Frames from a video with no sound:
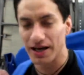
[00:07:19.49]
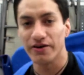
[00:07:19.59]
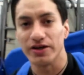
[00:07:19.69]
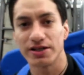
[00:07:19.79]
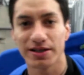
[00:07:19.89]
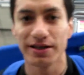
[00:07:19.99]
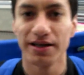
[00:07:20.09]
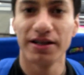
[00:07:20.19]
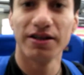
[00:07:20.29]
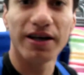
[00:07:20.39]
Anyways,
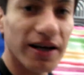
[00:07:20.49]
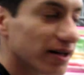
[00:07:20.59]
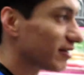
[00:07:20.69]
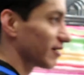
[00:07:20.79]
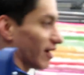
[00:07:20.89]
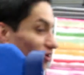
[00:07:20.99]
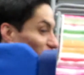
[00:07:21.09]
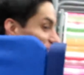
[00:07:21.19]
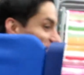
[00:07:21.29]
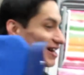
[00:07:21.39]
look it. How
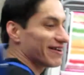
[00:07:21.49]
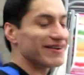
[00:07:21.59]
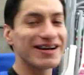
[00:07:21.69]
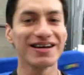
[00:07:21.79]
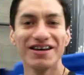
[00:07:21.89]
cool is that, right?